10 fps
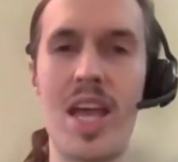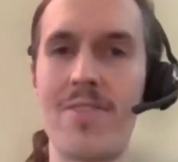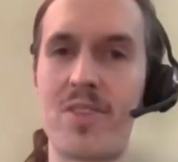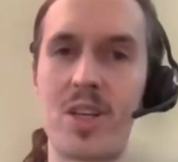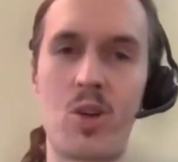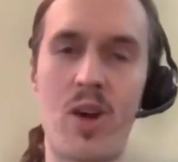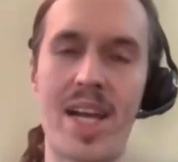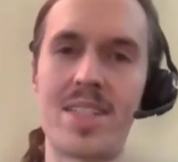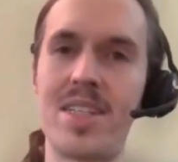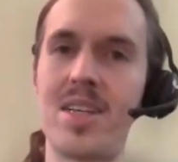if the
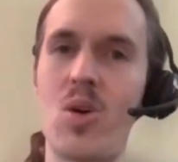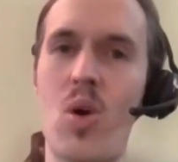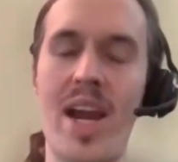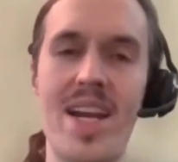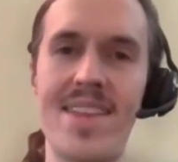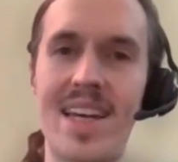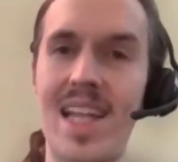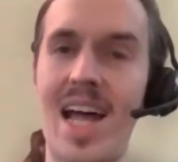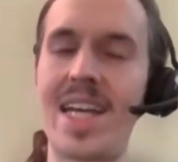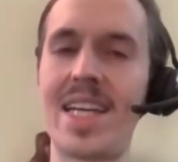grant or
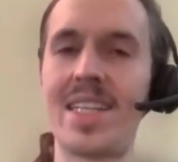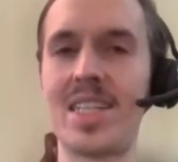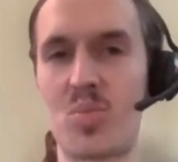anything like it